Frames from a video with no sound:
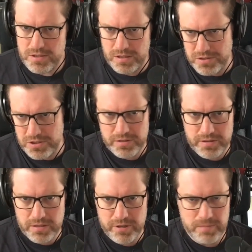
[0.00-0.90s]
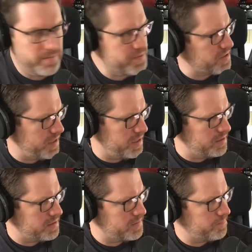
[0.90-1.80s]
the sort of studio room
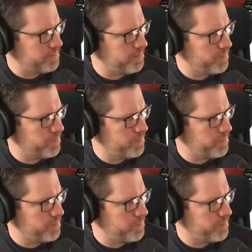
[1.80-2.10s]
upstairs